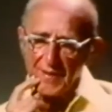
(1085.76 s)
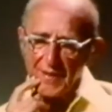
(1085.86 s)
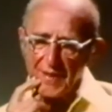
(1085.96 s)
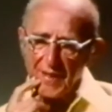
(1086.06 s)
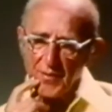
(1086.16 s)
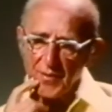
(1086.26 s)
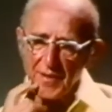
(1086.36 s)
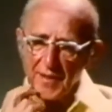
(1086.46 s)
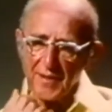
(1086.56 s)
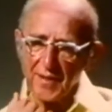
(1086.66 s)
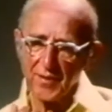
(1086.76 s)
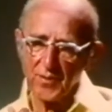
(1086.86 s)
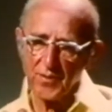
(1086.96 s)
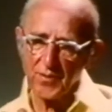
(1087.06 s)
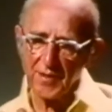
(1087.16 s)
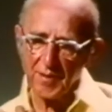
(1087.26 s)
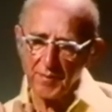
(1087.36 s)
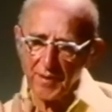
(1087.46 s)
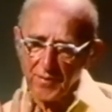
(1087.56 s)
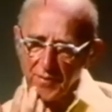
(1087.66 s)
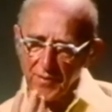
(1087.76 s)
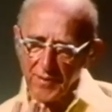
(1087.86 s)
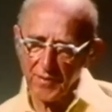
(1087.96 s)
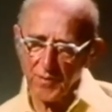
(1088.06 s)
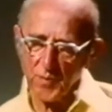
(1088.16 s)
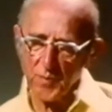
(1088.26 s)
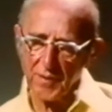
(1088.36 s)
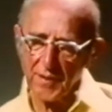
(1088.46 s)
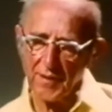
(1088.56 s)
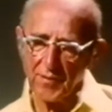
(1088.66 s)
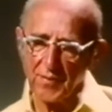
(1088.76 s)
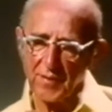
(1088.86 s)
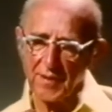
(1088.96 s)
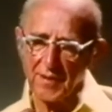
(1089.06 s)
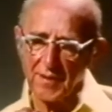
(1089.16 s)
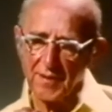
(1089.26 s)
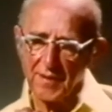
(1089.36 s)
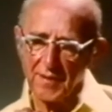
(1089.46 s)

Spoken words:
And how to let that hurt come out in the open, how to let it